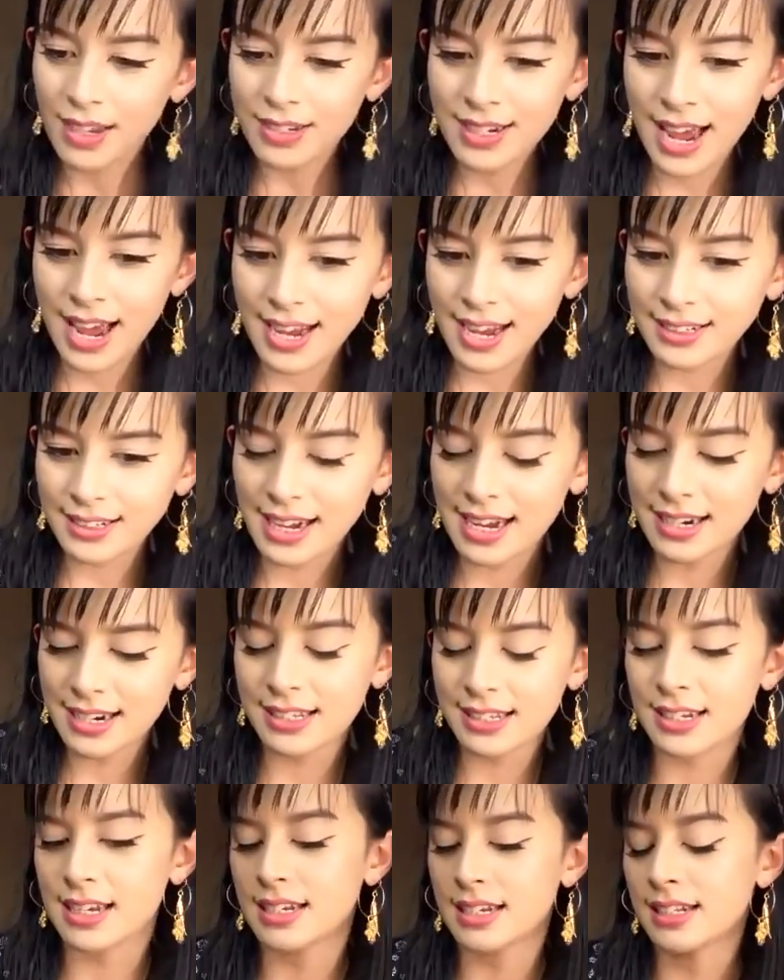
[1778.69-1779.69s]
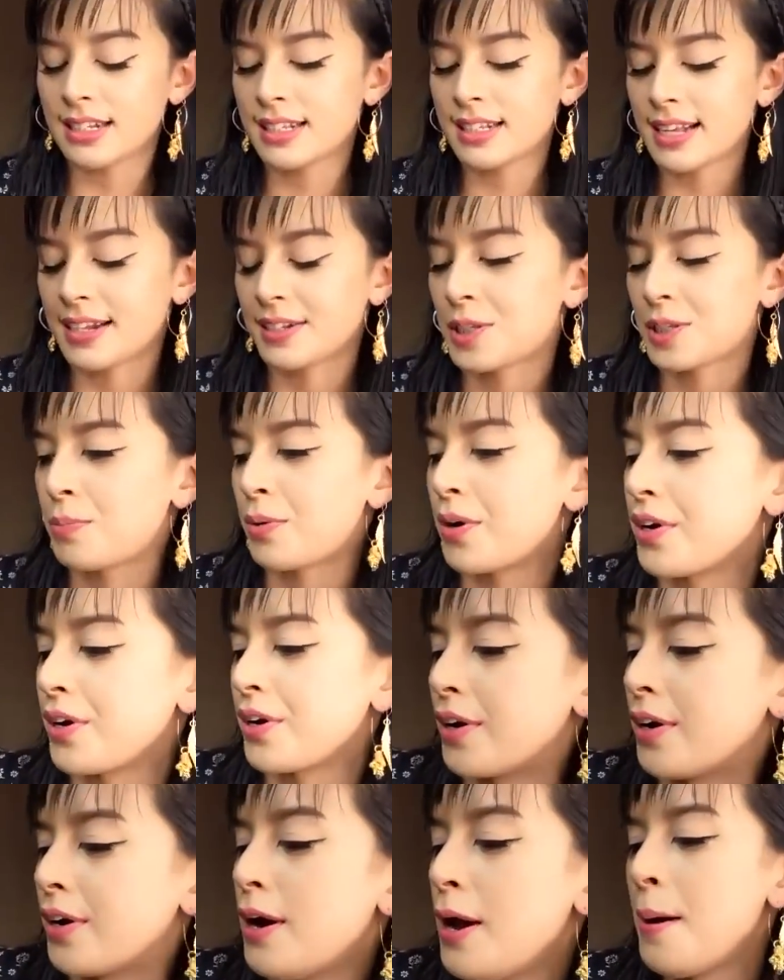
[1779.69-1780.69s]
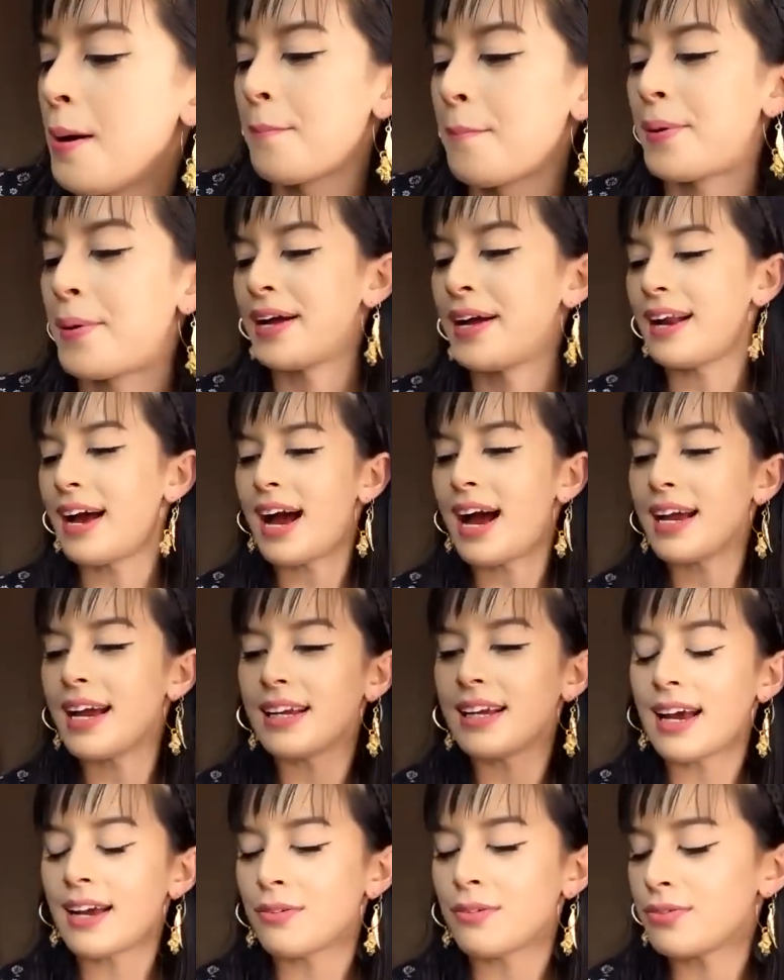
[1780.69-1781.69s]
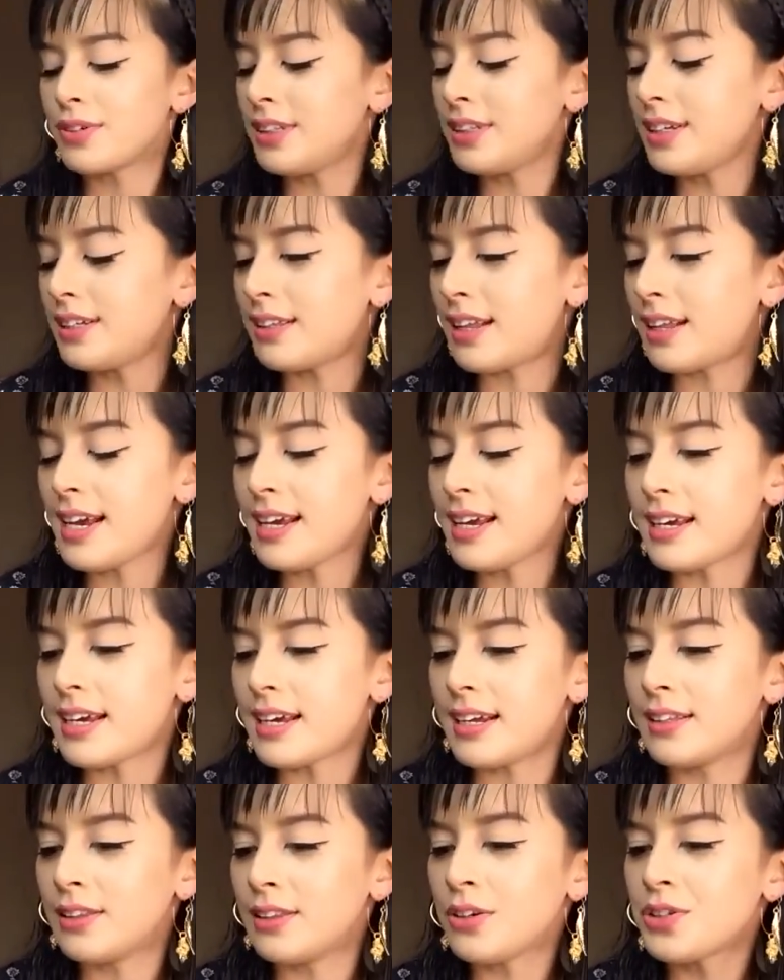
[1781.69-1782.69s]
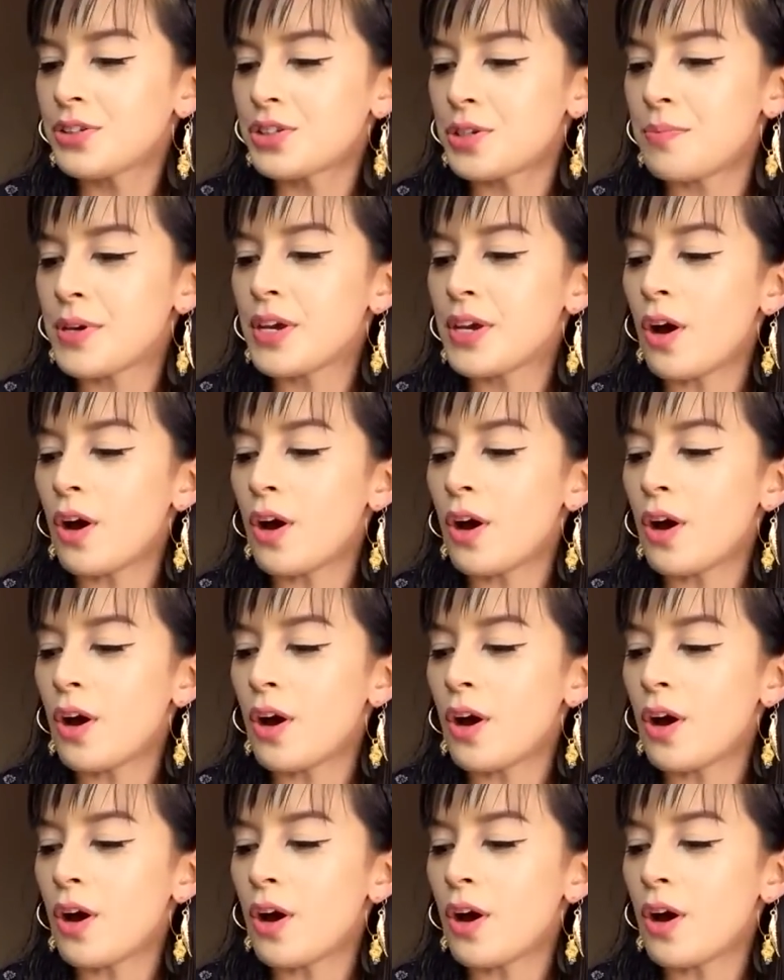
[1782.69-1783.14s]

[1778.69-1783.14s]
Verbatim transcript: Tang Dynasty incense burner but I, I really like it. It looks to me.